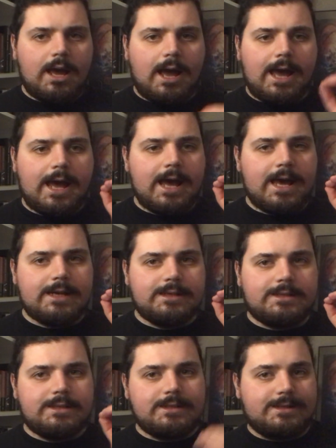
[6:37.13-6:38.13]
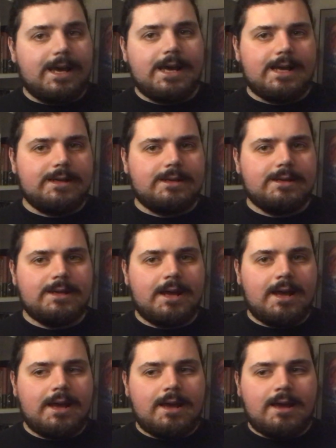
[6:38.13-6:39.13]
and then
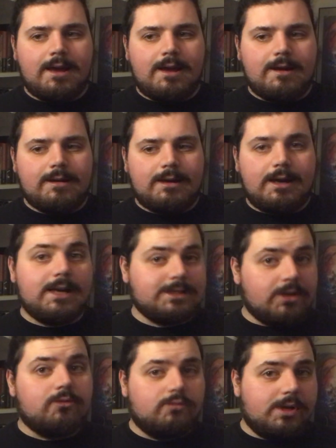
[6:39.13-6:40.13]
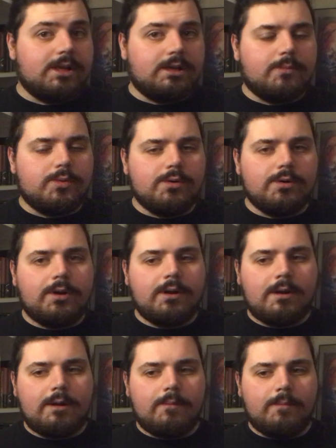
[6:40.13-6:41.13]
I started reading the book,
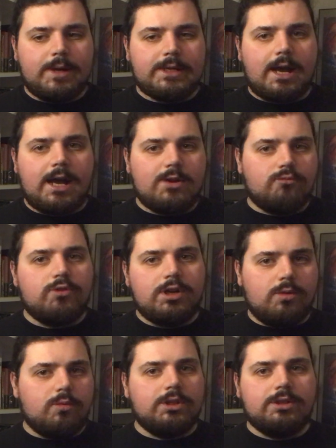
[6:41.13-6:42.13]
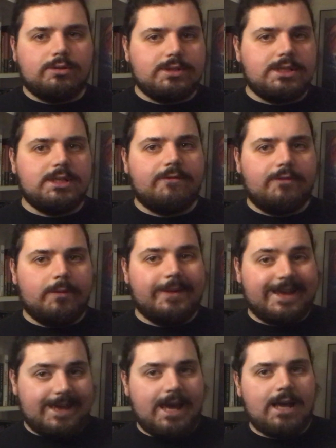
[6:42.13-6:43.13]
but I really wanted to see the film
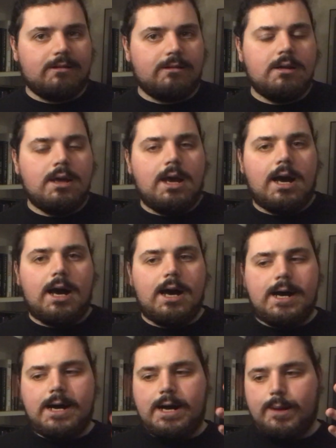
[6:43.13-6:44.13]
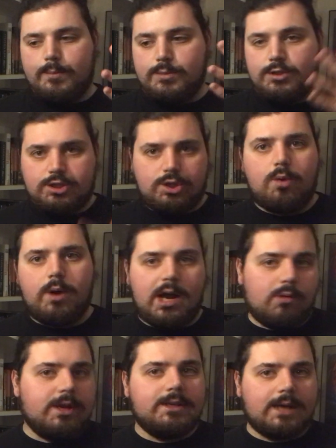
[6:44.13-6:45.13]
again. So I
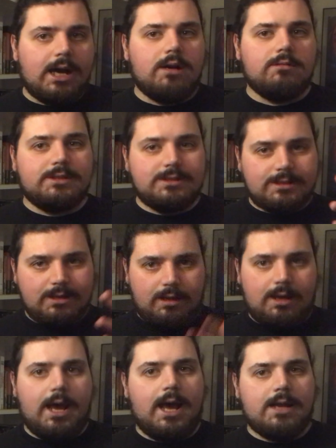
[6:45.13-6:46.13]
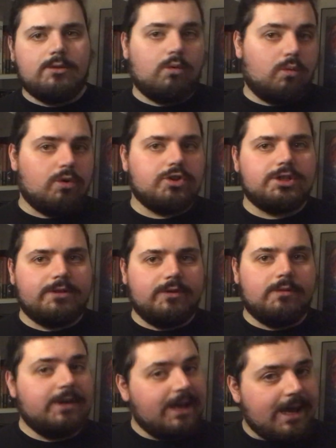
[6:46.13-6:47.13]
went out and watched the
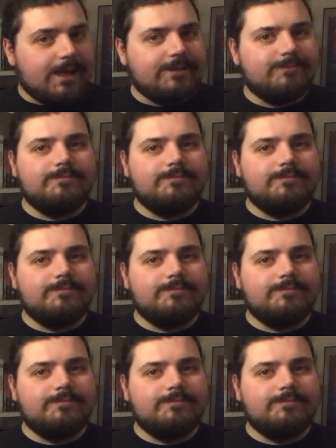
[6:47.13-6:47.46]
film again.